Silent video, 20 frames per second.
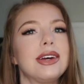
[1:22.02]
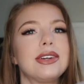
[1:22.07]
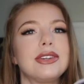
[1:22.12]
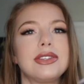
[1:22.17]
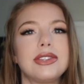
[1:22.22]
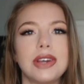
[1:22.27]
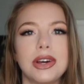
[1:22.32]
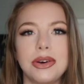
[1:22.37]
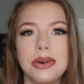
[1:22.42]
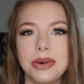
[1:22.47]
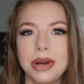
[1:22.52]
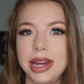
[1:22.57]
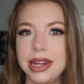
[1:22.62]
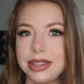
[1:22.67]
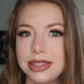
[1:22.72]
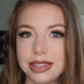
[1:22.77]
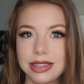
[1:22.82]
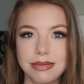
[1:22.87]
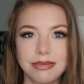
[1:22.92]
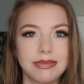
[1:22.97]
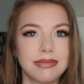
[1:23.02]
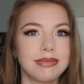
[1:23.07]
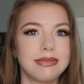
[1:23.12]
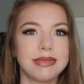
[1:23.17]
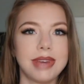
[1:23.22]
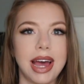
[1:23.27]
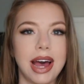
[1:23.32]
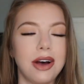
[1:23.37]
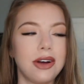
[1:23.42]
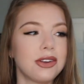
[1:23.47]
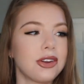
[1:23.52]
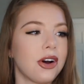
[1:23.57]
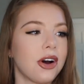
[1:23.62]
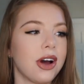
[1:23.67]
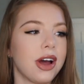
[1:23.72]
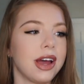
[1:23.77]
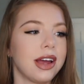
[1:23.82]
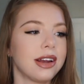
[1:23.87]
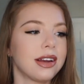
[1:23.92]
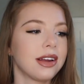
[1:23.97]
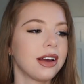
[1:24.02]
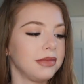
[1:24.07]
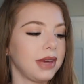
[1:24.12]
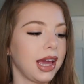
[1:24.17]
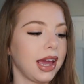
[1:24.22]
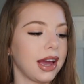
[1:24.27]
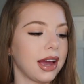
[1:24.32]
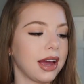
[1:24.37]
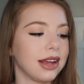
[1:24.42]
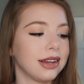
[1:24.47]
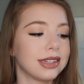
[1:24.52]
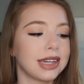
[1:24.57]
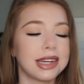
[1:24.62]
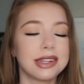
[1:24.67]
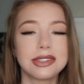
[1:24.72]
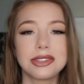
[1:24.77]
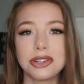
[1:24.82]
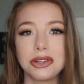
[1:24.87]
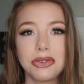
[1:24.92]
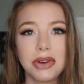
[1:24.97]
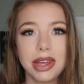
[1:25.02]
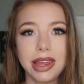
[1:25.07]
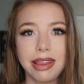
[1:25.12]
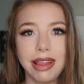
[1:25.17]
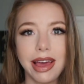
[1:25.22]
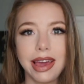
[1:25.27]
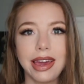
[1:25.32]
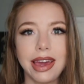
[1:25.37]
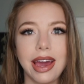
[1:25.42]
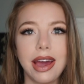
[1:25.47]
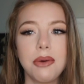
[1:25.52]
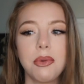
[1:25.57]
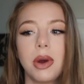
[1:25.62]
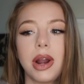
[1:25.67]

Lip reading: So it's held on and I still really like it.